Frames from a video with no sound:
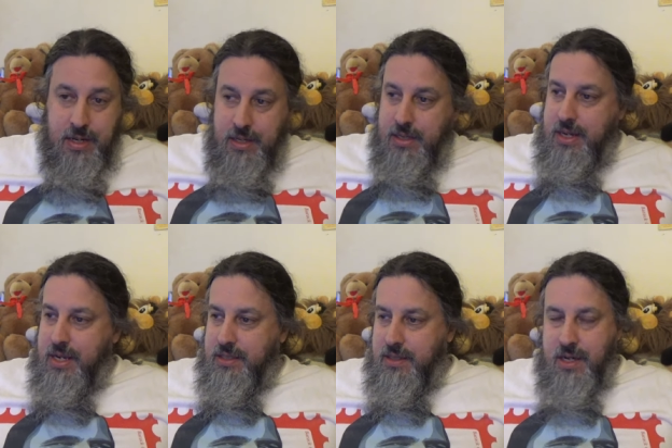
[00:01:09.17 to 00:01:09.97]
The day
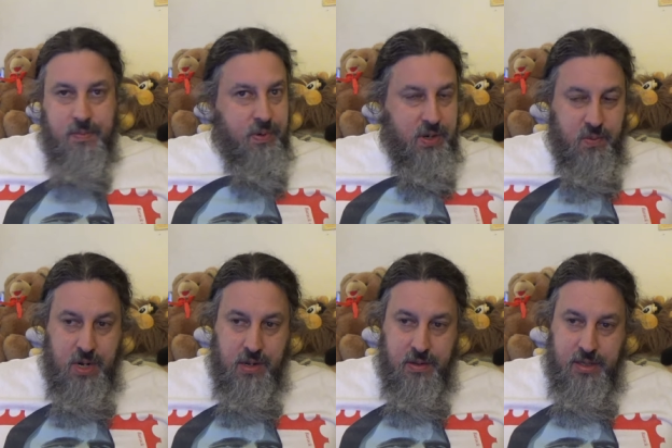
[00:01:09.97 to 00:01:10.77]
has gone pretty
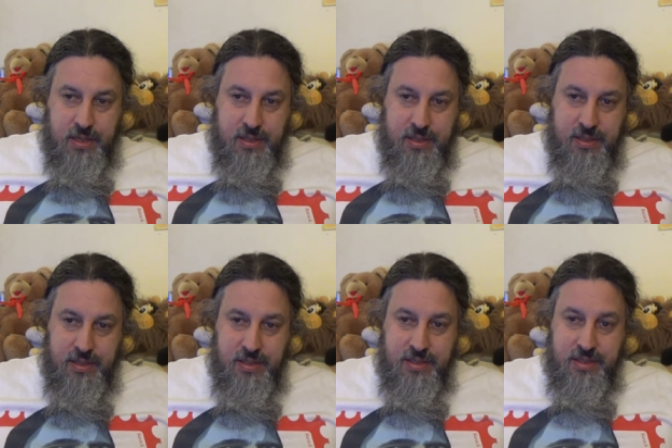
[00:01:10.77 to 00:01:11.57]
well.
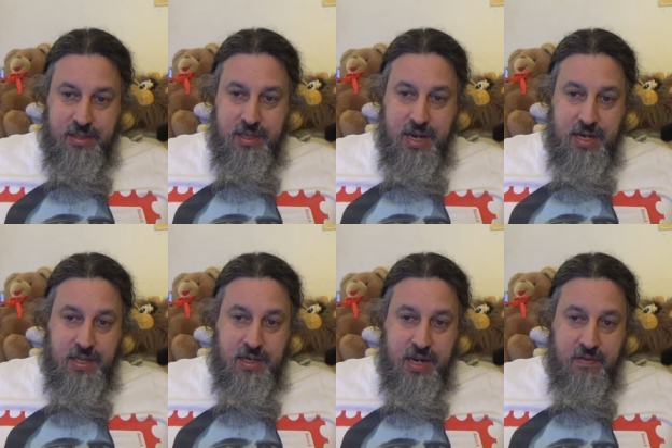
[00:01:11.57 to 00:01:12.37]
It's the end
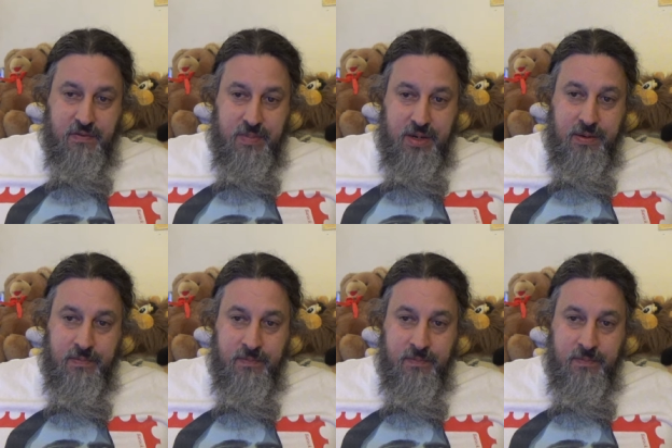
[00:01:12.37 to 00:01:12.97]
of the day for me.